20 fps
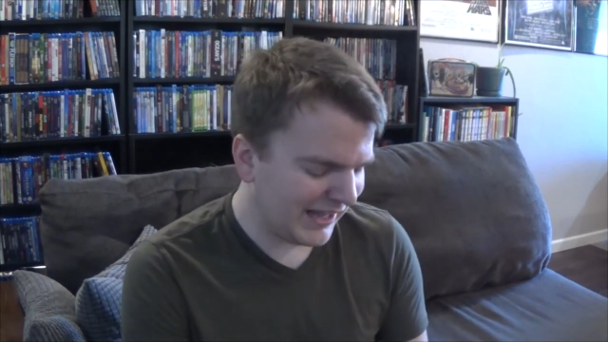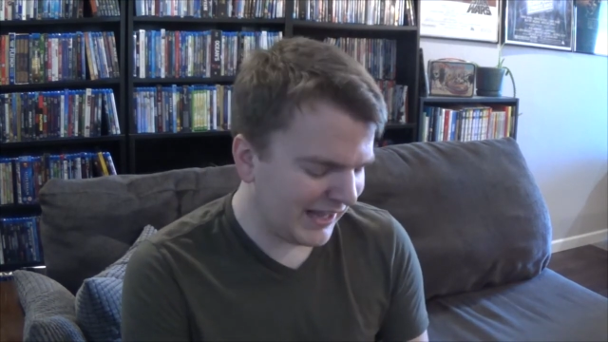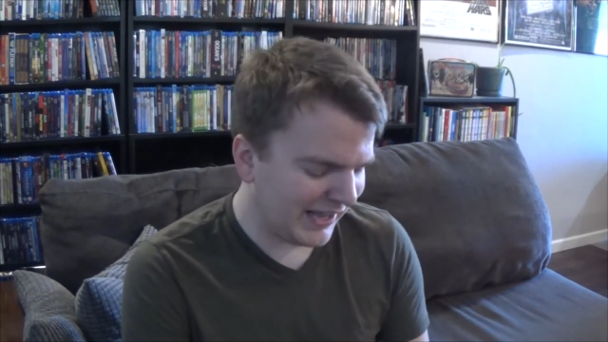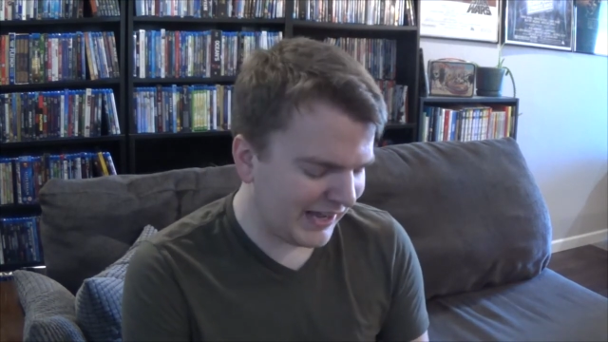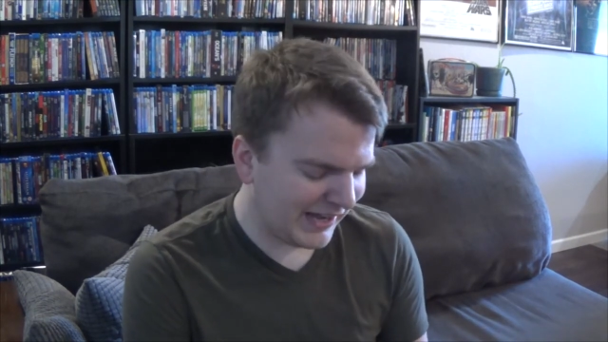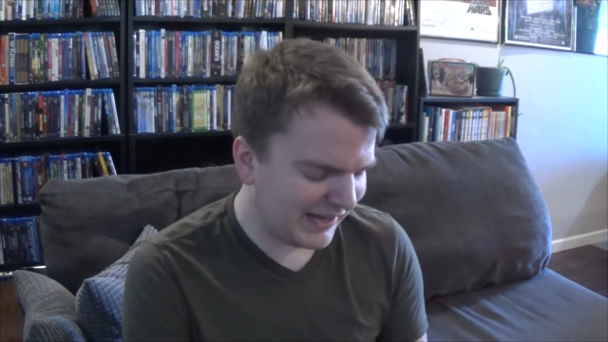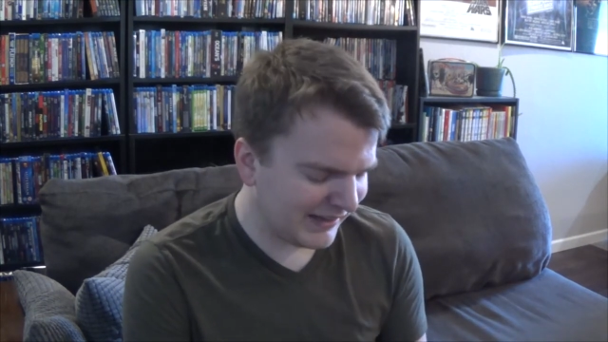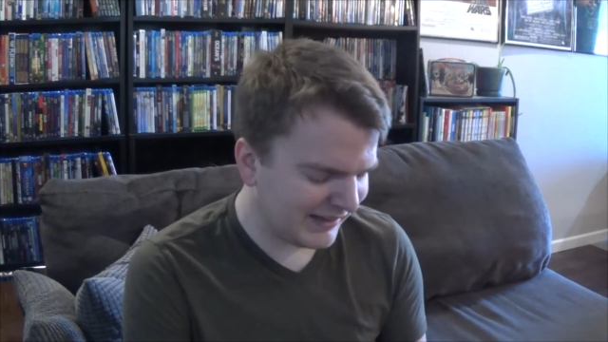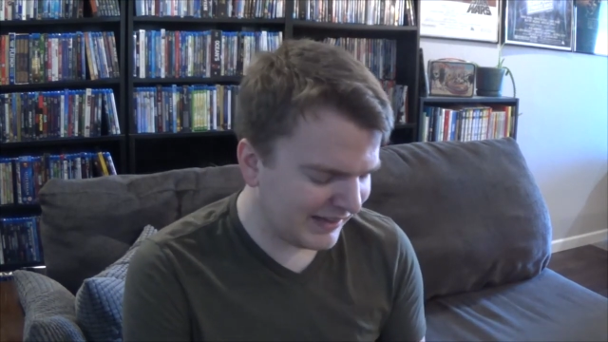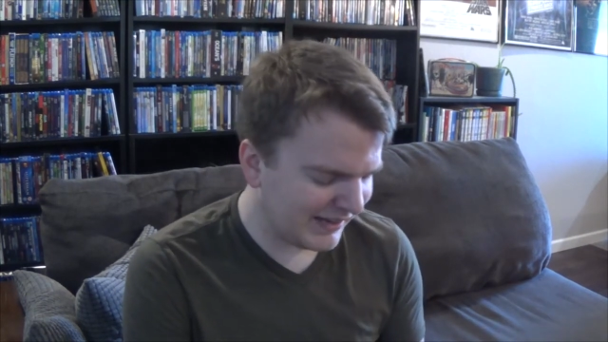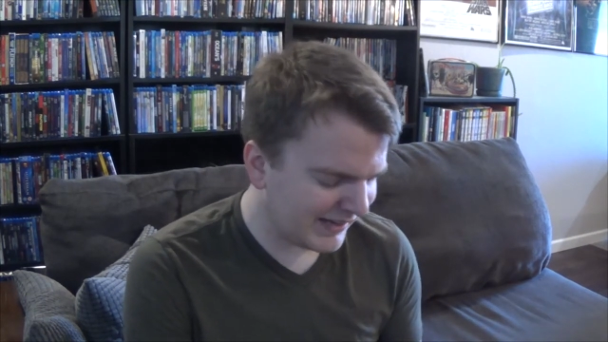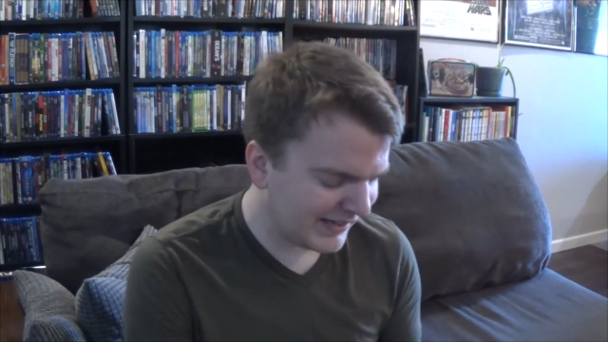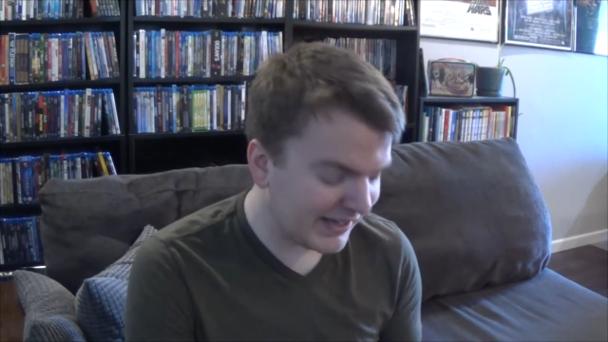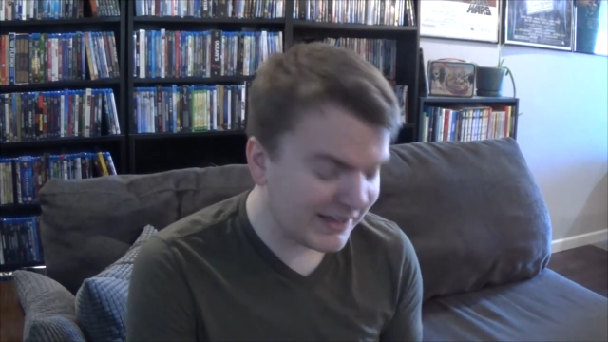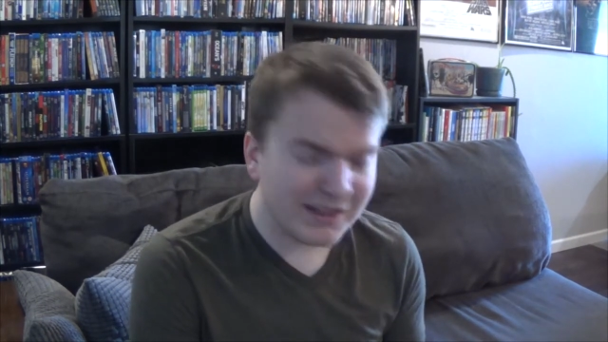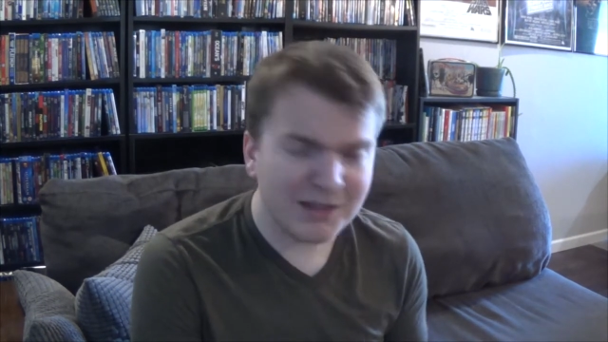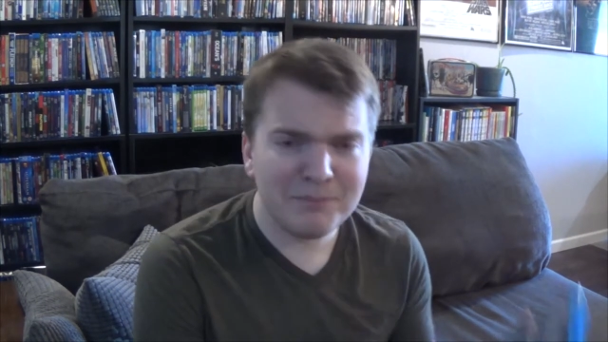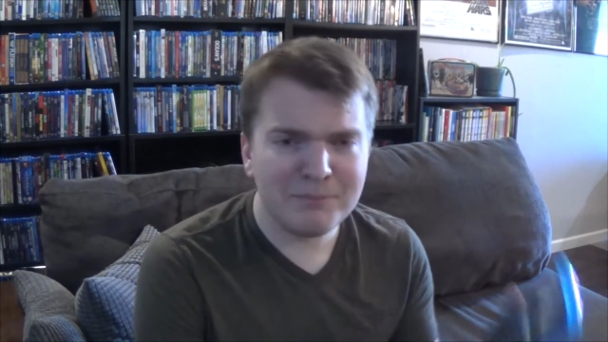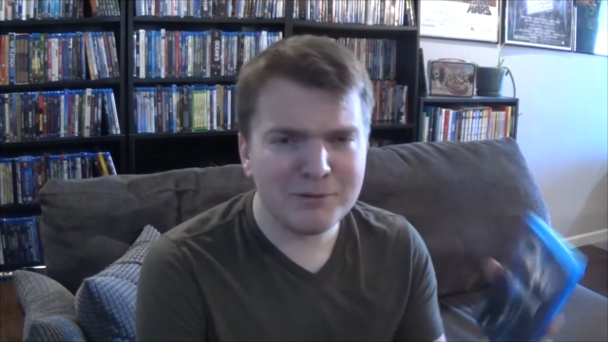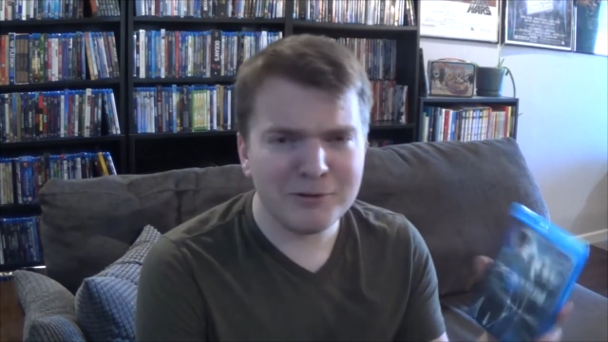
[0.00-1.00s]
And uh,
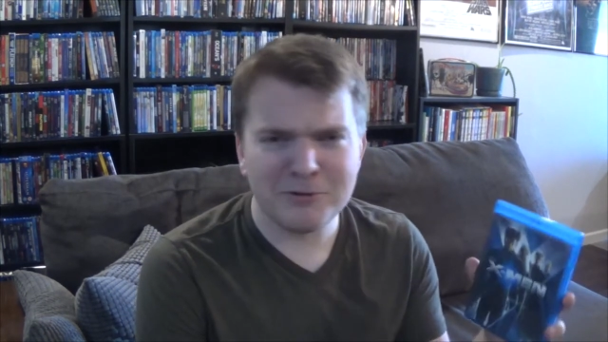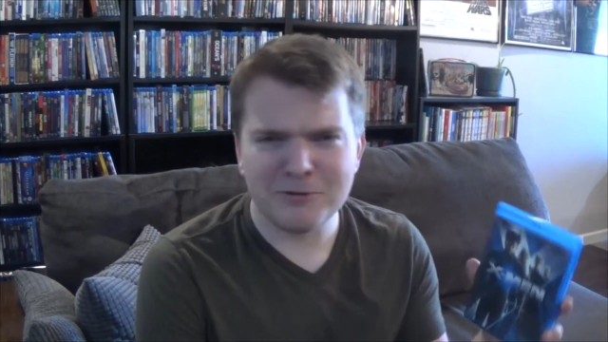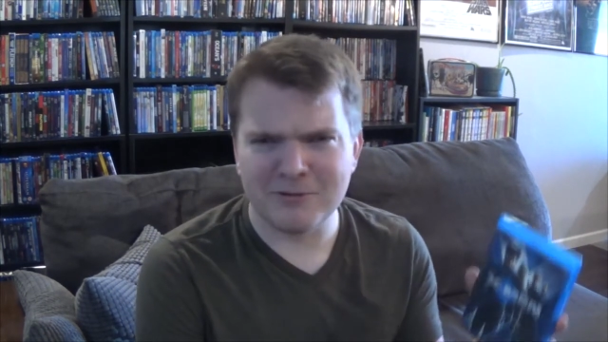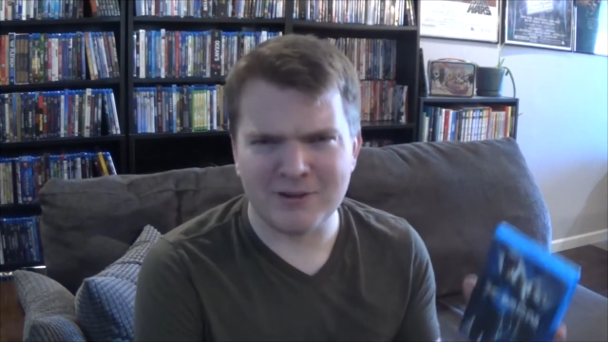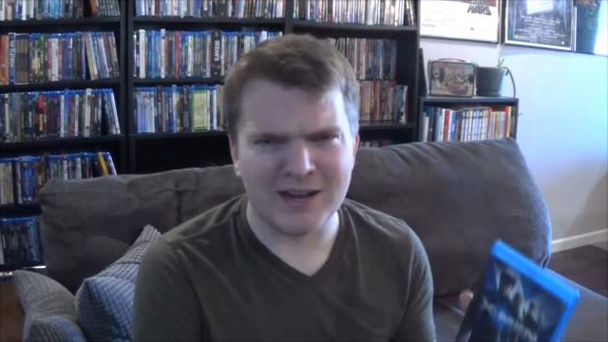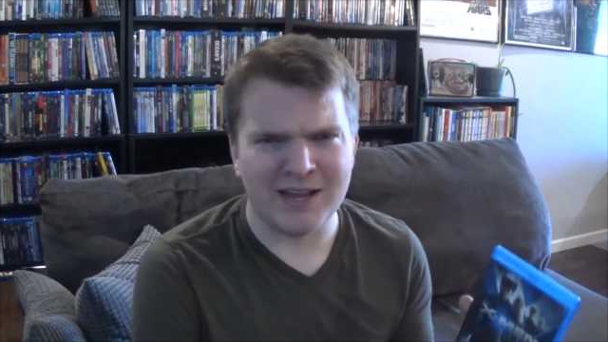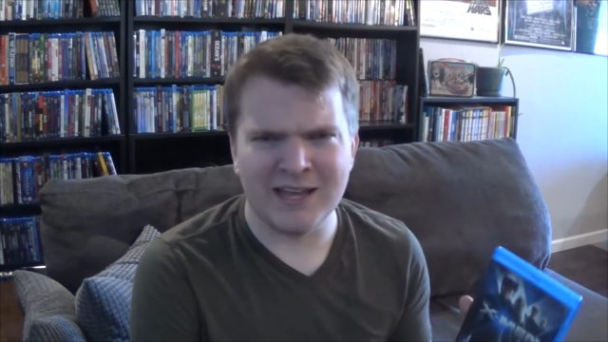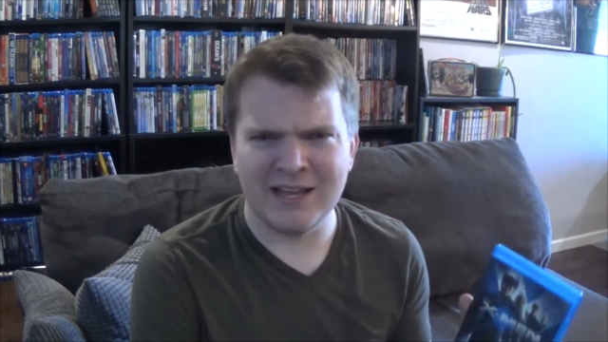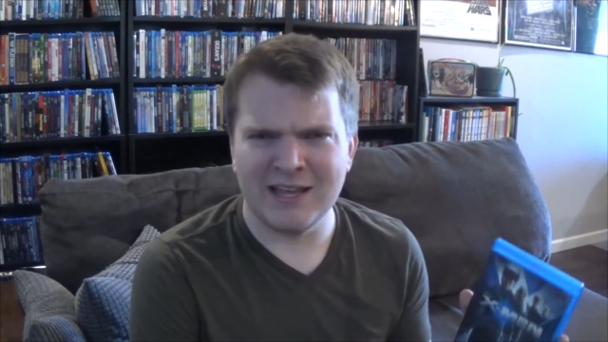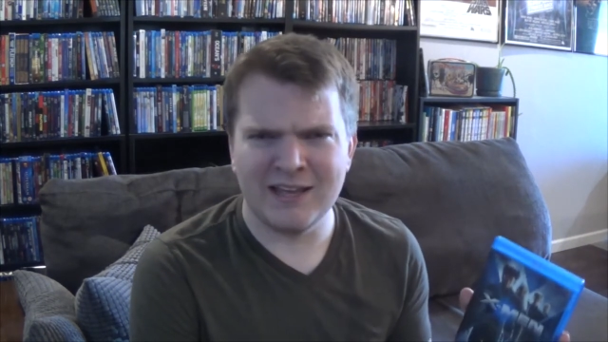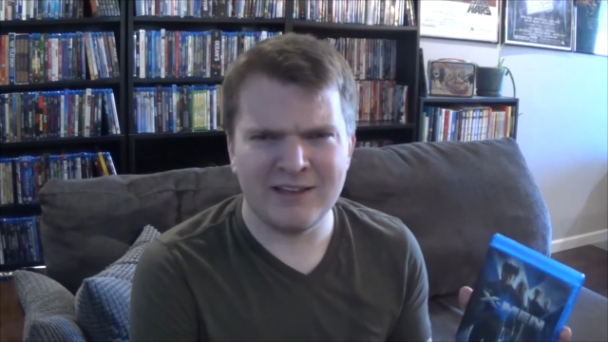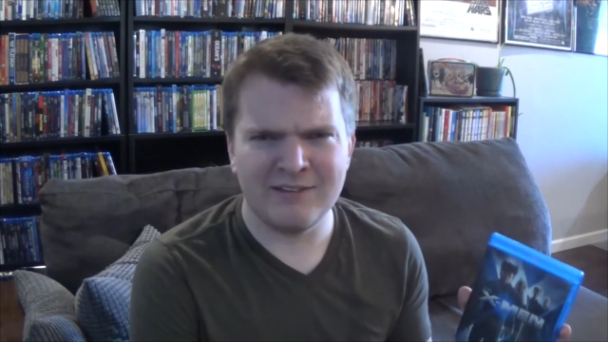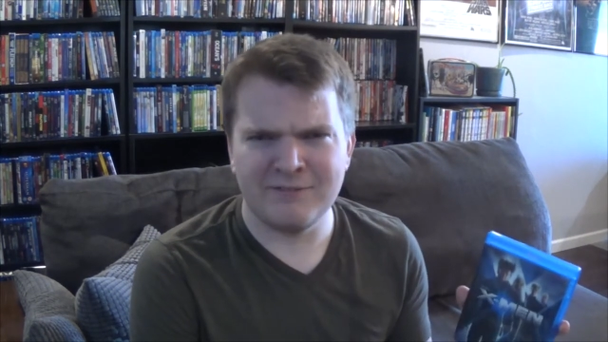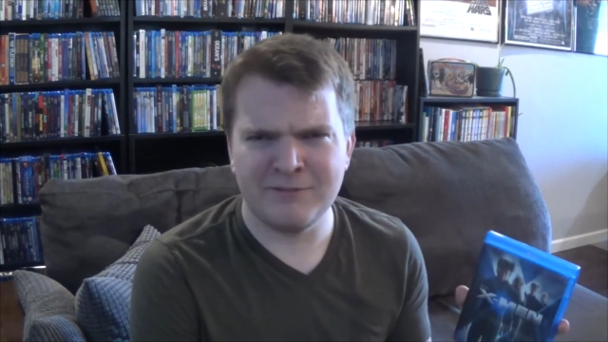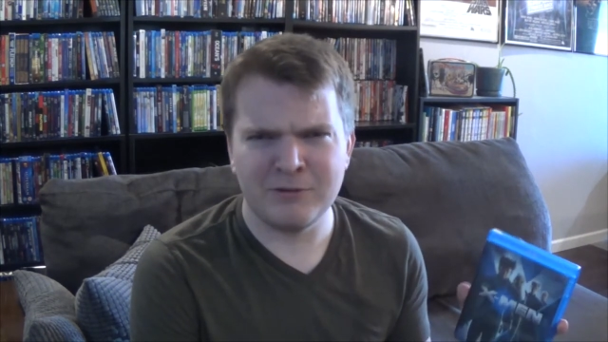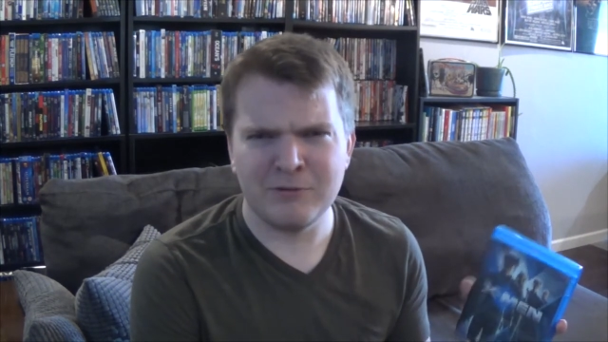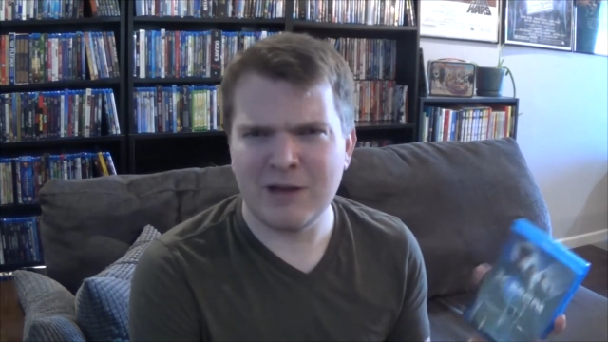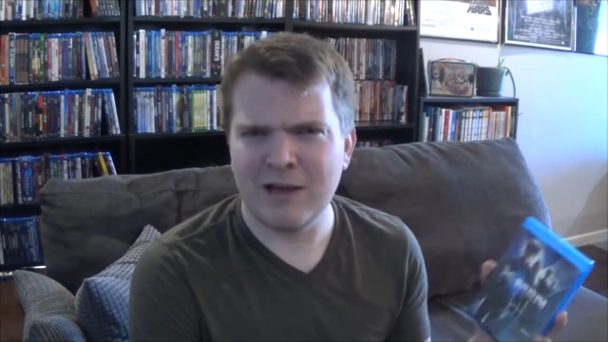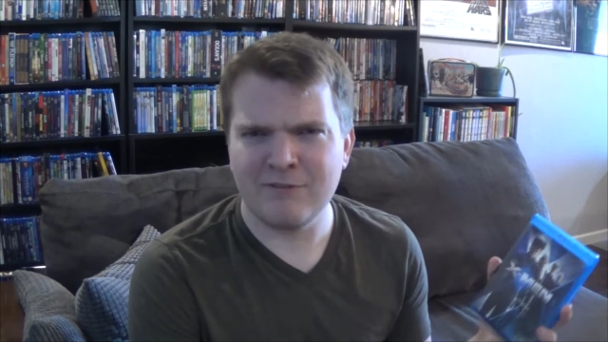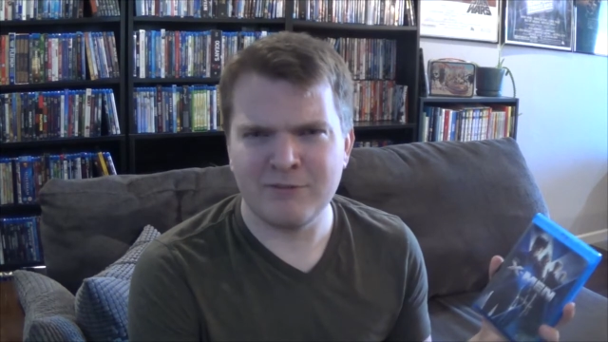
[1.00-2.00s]
get the Blu-ray
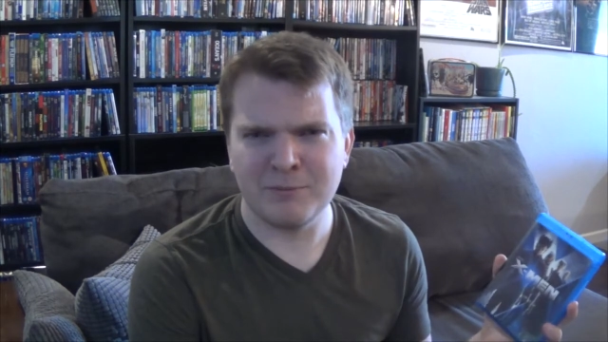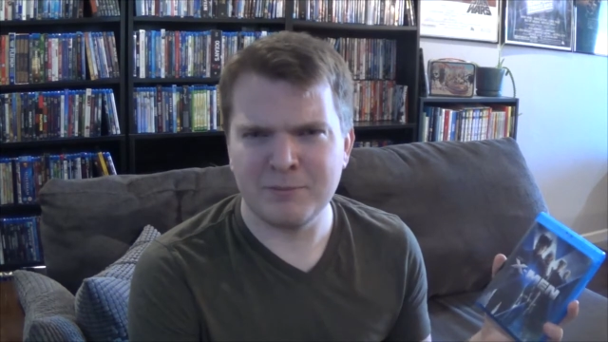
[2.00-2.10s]
if you have